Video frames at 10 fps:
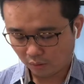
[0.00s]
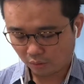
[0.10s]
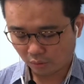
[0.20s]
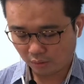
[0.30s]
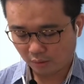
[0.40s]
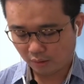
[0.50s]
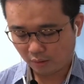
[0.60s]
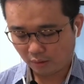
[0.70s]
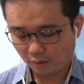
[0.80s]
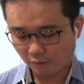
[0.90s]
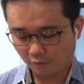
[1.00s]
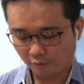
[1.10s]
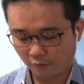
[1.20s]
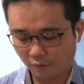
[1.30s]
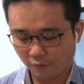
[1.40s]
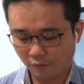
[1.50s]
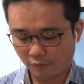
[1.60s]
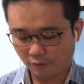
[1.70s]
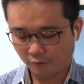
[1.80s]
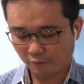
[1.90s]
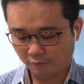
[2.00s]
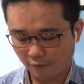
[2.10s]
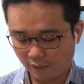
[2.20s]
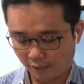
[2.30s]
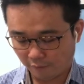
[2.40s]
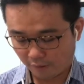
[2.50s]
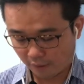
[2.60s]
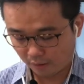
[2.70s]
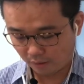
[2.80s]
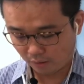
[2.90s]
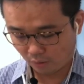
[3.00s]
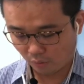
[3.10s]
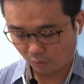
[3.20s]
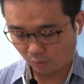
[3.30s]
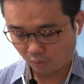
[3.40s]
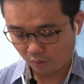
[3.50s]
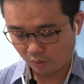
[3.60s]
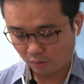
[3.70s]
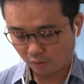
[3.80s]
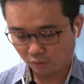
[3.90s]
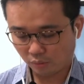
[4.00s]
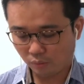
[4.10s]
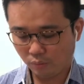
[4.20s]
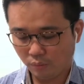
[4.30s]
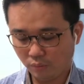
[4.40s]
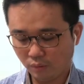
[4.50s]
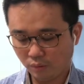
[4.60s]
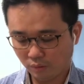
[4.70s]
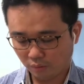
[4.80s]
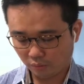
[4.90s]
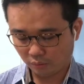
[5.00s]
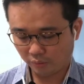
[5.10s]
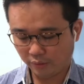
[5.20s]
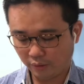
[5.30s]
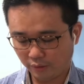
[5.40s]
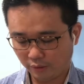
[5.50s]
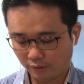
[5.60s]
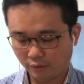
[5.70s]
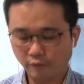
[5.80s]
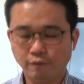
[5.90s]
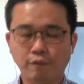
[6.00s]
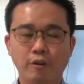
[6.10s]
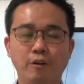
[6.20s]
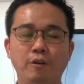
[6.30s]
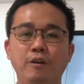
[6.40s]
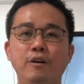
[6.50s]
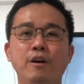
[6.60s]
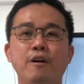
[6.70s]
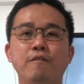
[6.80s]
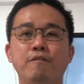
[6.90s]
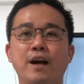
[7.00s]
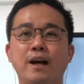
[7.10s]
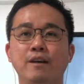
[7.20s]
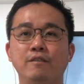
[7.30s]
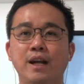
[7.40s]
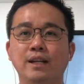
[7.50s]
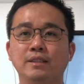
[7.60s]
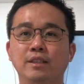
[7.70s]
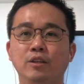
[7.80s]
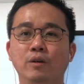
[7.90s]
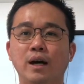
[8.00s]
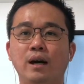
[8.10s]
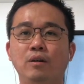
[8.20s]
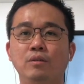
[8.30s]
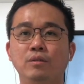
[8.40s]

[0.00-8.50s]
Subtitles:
Three, four, five, and hold. 2, 3, 4, 5. Exhale out.